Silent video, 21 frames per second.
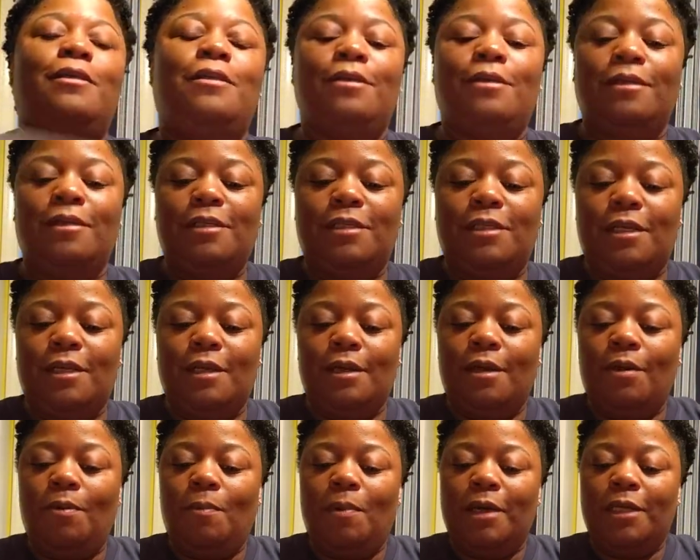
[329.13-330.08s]
You can sit
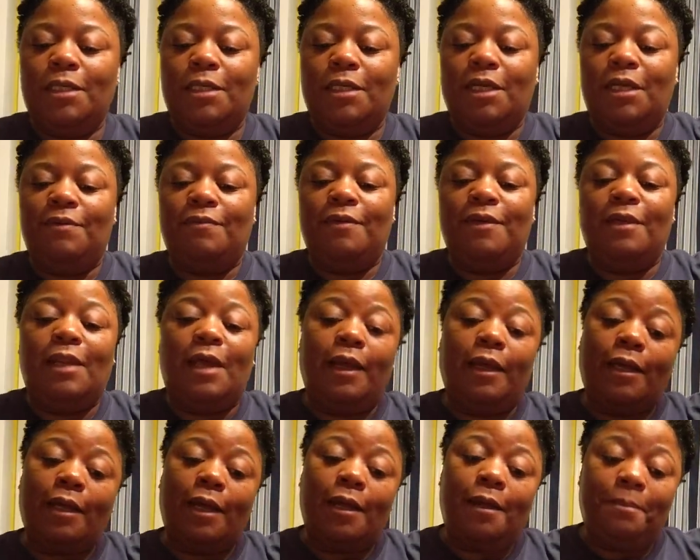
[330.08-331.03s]
here and watch TV
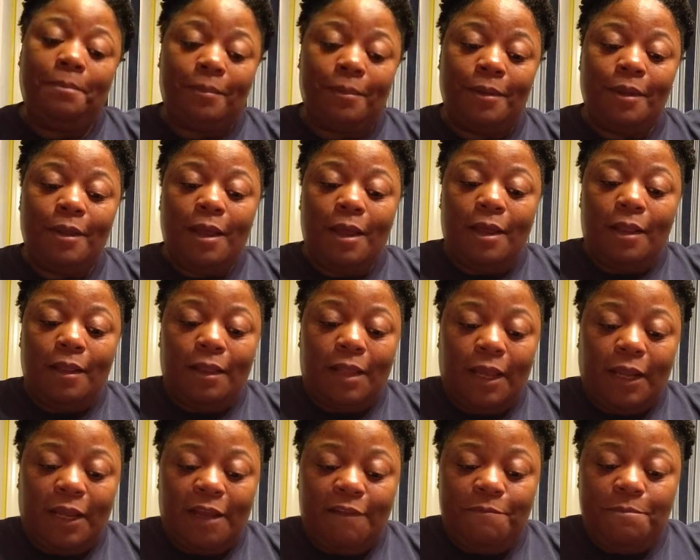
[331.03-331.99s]
like I've,
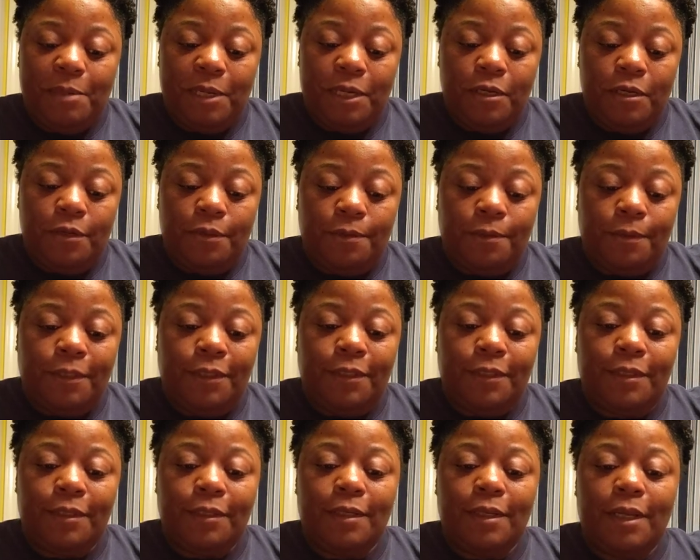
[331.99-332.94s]
like I've been doing.
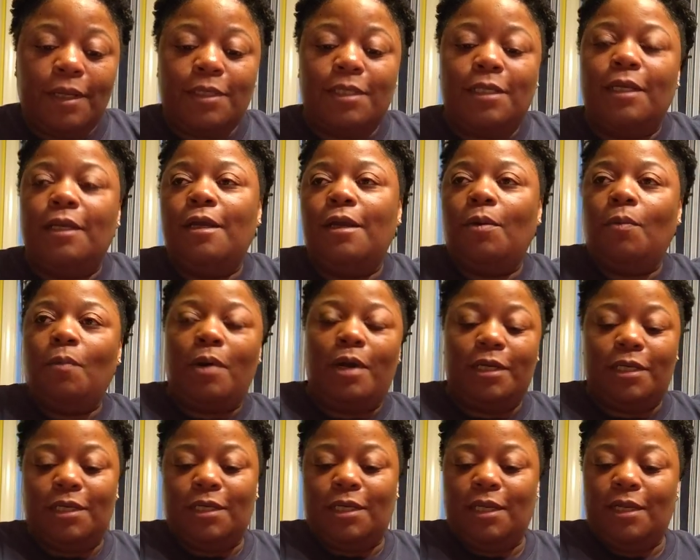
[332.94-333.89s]
Sit here and
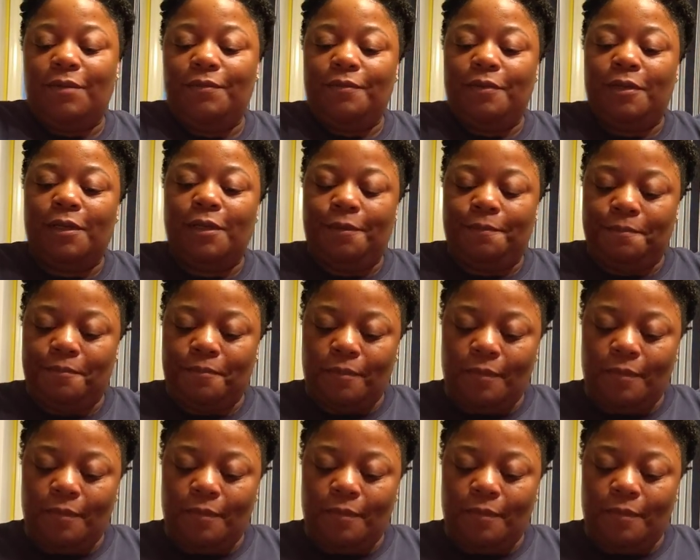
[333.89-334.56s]
watch TV.